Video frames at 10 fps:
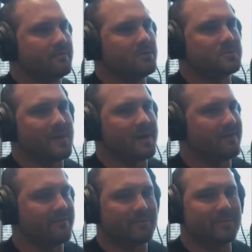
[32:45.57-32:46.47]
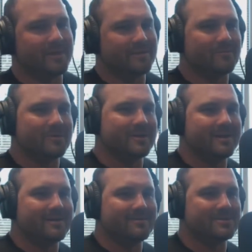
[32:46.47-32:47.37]
The most pain I've ever been in,
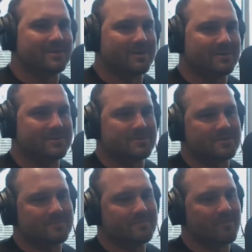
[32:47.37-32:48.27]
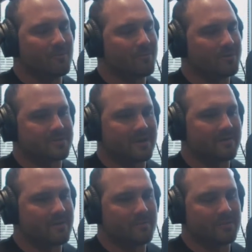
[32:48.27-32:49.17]
we started doing some foam roll
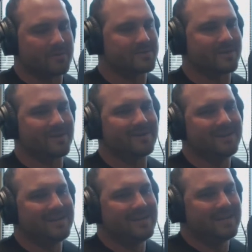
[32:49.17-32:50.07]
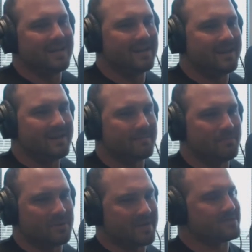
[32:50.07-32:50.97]
stuff a couple years ago and
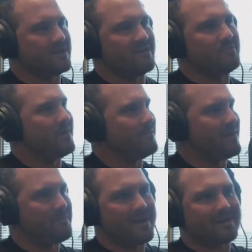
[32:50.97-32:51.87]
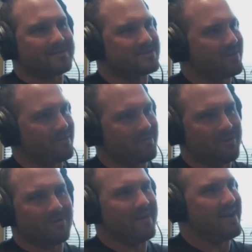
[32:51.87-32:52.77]
put that softball on my pec and started rolling